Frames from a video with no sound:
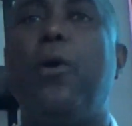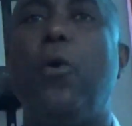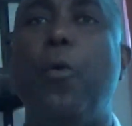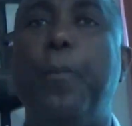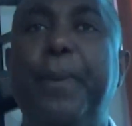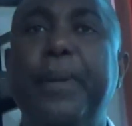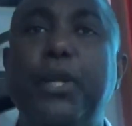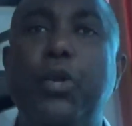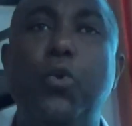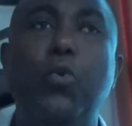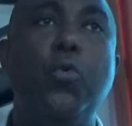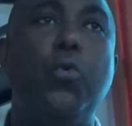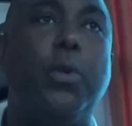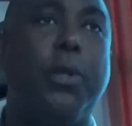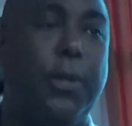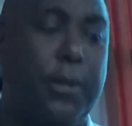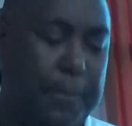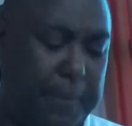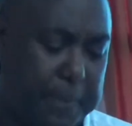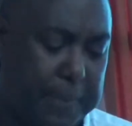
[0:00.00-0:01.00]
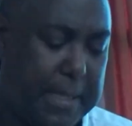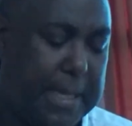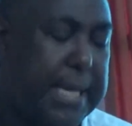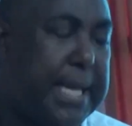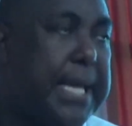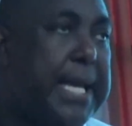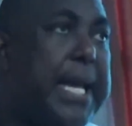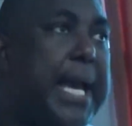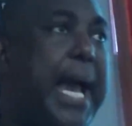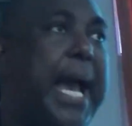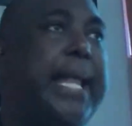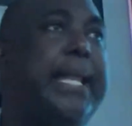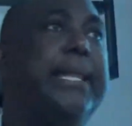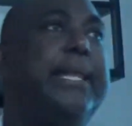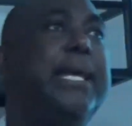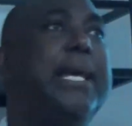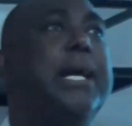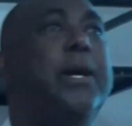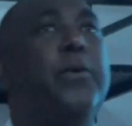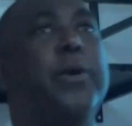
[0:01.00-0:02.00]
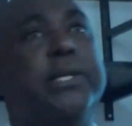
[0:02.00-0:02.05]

opened Google, and there